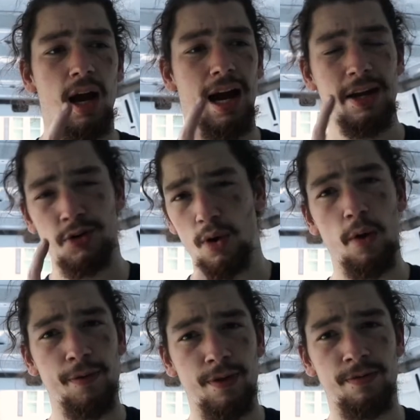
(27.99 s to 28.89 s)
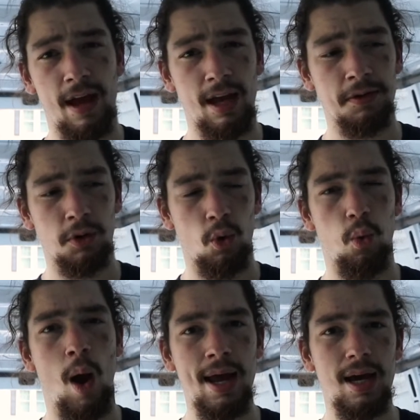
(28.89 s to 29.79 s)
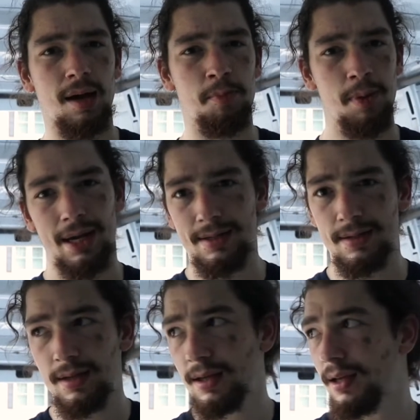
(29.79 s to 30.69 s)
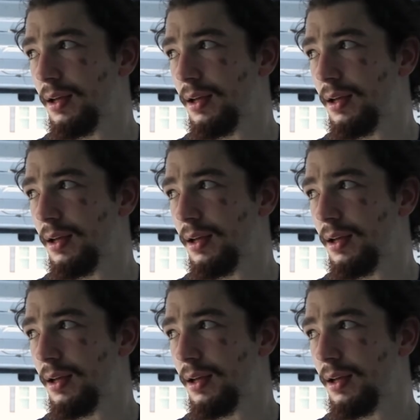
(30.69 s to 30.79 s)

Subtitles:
It's another van insulation video.